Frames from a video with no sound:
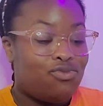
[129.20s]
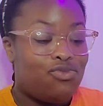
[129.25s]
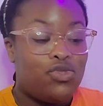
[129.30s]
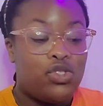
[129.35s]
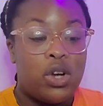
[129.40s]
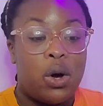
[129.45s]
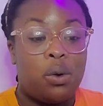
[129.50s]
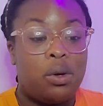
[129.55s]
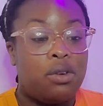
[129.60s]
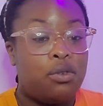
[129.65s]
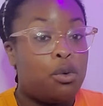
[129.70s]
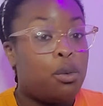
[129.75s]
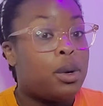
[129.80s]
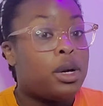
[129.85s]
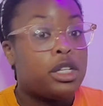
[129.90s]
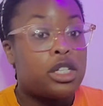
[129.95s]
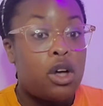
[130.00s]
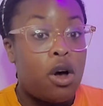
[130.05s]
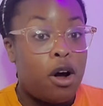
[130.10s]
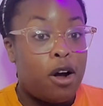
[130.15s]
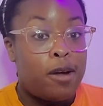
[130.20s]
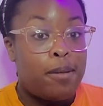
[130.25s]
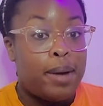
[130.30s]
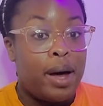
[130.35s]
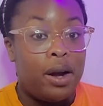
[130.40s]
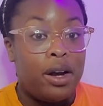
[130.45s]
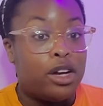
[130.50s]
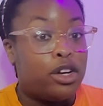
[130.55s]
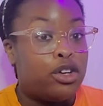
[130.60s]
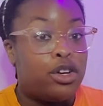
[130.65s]
Don't even want to talk
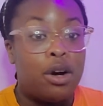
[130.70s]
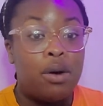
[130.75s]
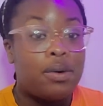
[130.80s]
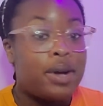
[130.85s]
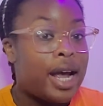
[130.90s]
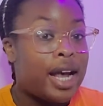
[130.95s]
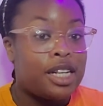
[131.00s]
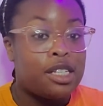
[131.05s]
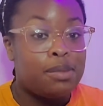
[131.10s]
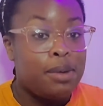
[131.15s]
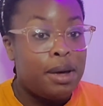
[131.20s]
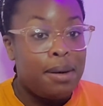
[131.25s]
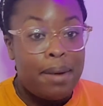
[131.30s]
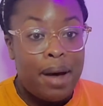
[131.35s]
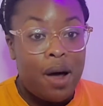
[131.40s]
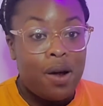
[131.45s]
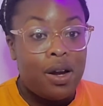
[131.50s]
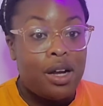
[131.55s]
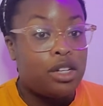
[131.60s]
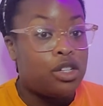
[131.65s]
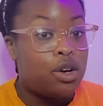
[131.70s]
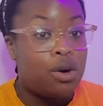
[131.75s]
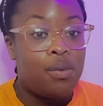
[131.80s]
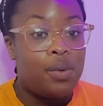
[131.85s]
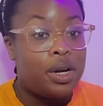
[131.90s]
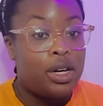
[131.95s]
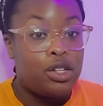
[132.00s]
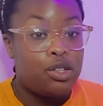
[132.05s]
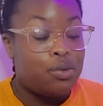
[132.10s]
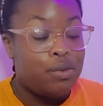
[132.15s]
about it. Don't ask me about it. Don't
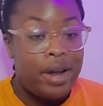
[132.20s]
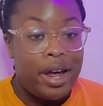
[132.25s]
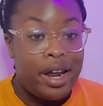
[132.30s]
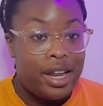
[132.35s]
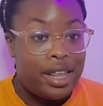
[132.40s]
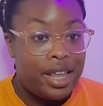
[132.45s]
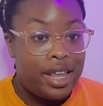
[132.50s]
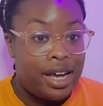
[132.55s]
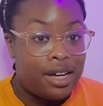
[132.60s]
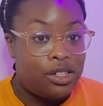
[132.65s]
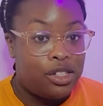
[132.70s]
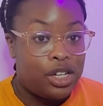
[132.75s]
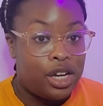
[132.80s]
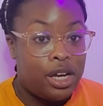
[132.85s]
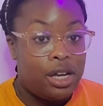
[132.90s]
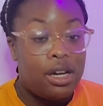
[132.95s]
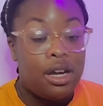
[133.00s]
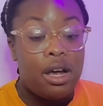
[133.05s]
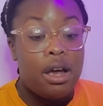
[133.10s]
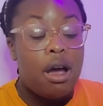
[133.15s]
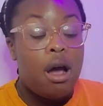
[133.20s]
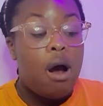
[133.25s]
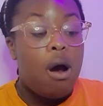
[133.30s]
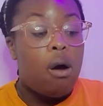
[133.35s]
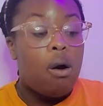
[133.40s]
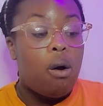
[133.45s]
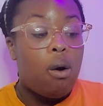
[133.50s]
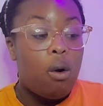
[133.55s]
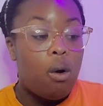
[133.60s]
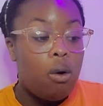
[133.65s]
want to do none of that shit.
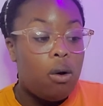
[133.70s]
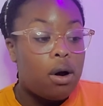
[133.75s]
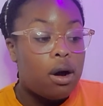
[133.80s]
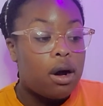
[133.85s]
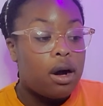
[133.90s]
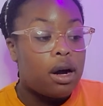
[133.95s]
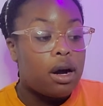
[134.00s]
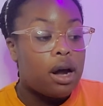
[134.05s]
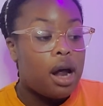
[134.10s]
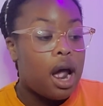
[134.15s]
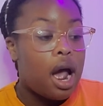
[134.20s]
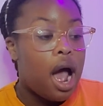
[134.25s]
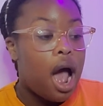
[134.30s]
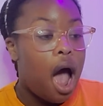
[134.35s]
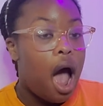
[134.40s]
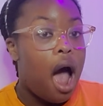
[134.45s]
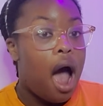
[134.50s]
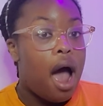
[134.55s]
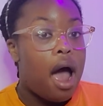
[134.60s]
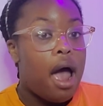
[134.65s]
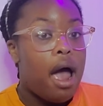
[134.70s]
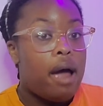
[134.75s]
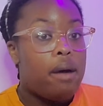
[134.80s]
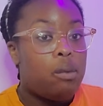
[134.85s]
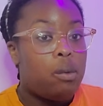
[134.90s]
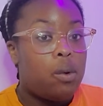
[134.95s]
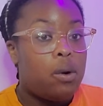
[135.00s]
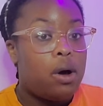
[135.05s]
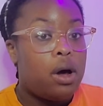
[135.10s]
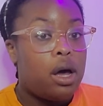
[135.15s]
Or I
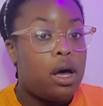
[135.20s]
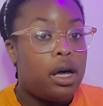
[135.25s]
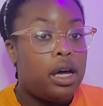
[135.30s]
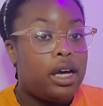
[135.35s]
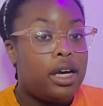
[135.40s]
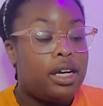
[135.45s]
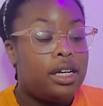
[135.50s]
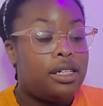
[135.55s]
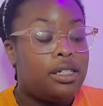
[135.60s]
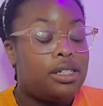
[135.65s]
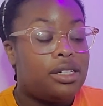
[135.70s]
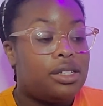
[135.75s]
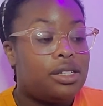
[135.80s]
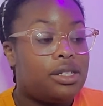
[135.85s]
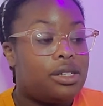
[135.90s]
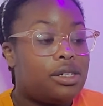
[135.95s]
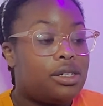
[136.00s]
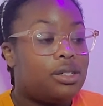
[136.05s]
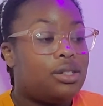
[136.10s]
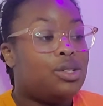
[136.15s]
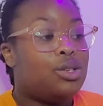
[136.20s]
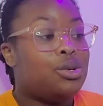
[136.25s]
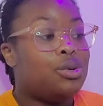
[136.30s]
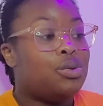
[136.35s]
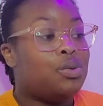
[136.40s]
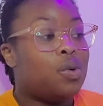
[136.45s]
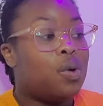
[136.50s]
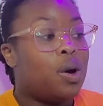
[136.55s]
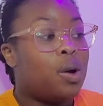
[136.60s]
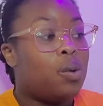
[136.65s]
want
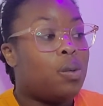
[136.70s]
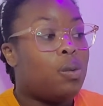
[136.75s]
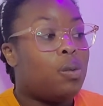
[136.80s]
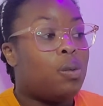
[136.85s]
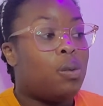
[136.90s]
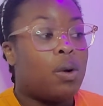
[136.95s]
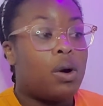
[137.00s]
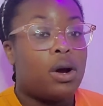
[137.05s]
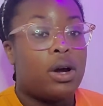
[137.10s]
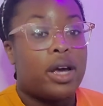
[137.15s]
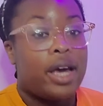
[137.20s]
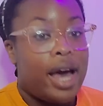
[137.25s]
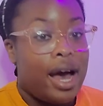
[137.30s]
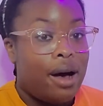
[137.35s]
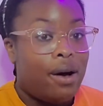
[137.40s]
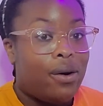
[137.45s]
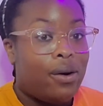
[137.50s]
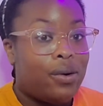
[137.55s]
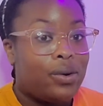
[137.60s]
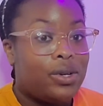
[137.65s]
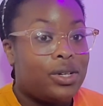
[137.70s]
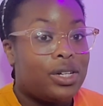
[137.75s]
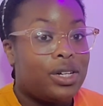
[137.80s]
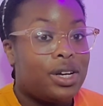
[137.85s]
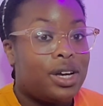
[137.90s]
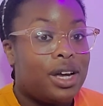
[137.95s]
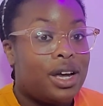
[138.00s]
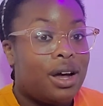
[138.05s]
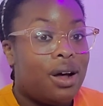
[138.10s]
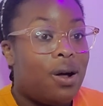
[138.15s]
to work out
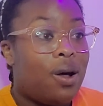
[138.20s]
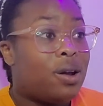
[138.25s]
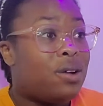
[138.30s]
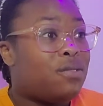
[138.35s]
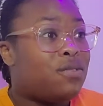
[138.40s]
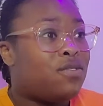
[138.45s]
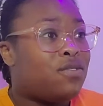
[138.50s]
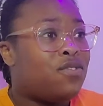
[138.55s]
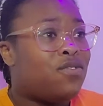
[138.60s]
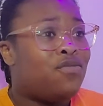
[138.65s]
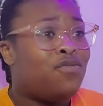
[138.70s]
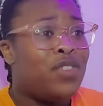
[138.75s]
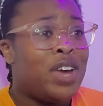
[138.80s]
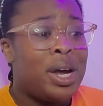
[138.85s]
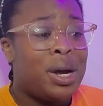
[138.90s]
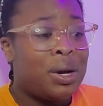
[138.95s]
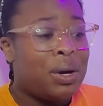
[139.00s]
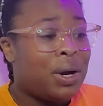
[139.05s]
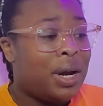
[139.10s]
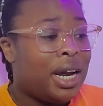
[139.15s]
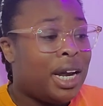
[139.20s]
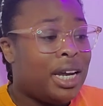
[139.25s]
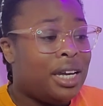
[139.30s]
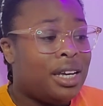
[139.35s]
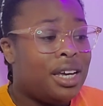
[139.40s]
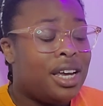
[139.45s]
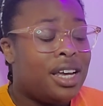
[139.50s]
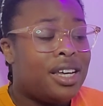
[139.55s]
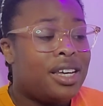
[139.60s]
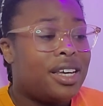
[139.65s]
on a
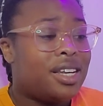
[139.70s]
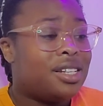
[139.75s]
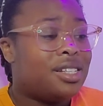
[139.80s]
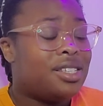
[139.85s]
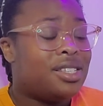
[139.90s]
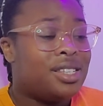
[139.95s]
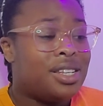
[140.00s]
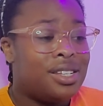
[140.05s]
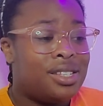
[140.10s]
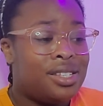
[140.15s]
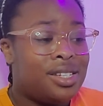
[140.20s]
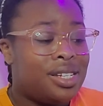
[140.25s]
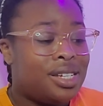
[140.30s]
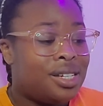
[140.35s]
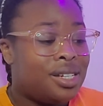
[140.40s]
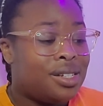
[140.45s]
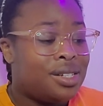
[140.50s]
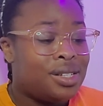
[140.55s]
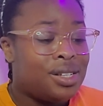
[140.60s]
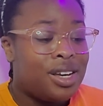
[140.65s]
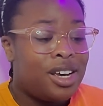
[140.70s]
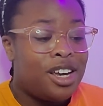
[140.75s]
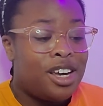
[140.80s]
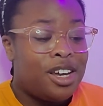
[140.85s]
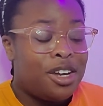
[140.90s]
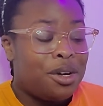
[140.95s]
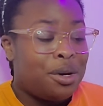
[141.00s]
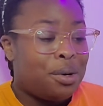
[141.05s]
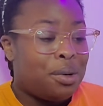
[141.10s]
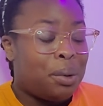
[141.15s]
very consistent,
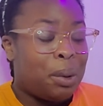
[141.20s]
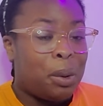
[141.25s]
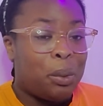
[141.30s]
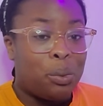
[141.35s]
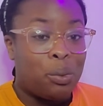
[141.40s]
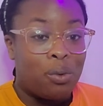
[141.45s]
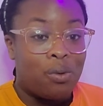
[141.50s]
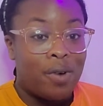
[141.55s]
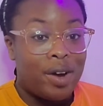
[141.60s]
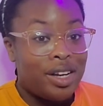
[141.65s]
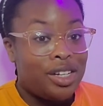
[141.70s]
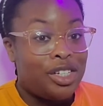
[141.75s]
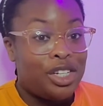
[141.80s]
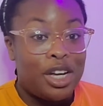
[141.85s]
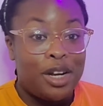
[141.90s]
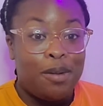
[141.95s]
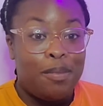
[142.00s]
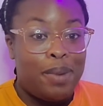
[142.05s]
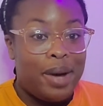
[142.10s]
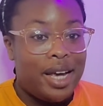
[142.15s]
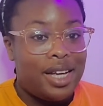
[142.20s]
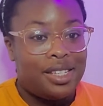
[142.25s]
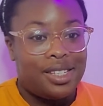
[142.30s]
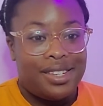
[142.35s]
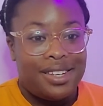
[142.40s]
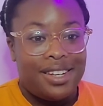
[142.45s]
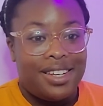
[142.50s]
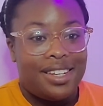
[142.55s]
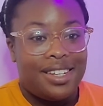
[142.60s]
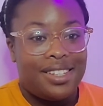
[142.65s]
rigid
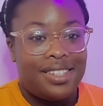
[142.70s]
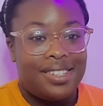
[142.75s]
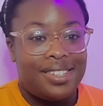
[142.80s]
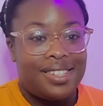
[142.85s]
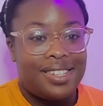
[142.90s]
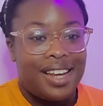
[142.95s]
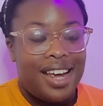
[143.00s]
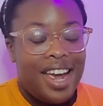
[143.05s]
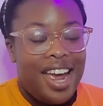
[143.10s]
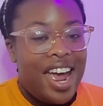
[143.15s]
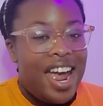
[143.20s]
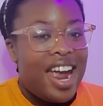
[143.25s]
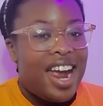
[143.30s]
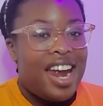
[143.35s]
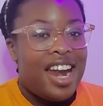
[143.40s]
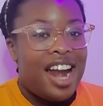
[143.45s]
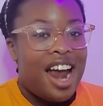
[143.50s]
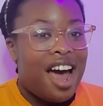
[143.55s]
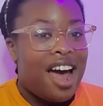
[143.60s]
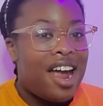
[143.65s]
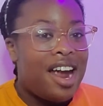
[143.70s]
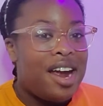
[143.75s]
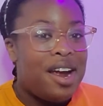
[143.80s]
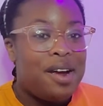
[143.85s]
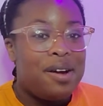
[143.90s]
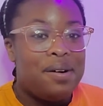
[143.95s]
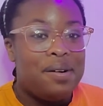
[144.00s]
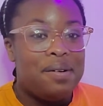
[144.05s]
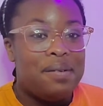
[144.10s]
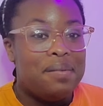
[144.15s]
basis, and I
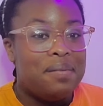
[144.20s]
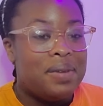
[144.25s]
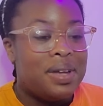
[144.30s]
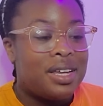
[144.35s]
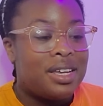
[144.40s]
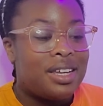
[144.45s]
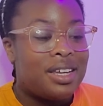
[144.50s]
am